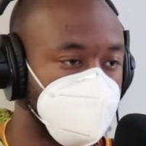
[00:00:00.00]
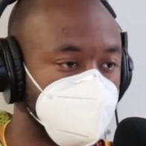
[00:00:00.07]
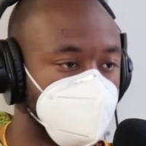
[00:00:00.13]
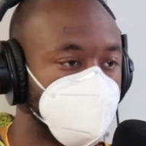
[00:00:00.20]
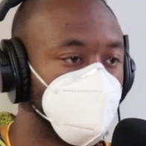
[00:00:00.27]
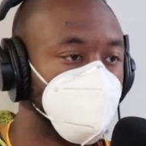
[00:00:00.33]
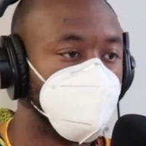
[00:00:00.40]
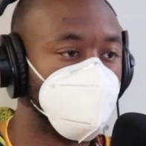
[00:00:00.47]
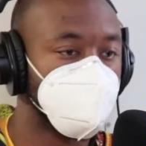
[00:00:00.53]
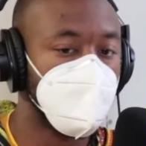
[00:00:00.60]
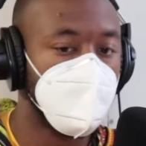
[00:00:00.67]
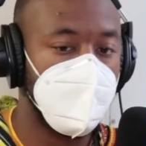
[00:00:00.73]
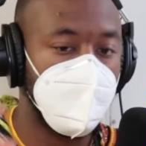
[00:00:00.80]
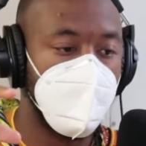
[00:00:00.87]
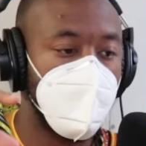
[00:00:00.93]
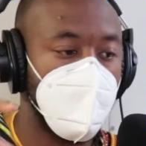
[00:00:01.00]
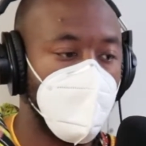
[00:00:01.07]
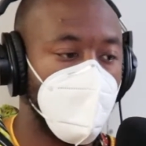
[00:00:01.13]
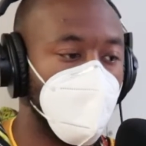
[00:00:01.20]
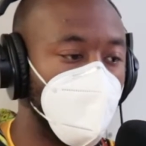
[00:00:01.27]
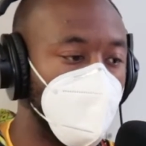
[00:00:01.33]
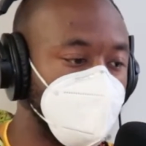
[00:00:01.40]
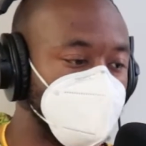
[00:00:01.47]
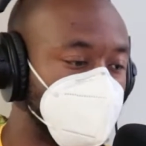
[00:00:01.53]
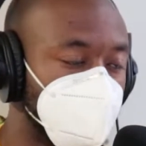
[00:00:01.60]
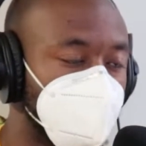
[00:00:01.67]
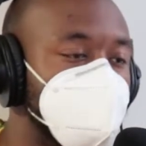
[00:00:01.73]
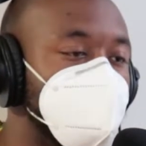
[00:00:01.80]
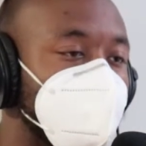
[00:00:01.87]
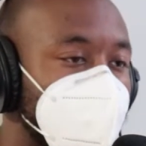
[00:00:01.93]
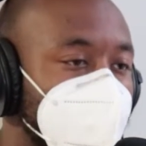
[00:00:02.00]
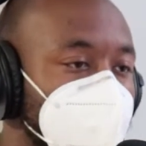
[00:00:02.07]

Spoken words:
as consumers, what should we be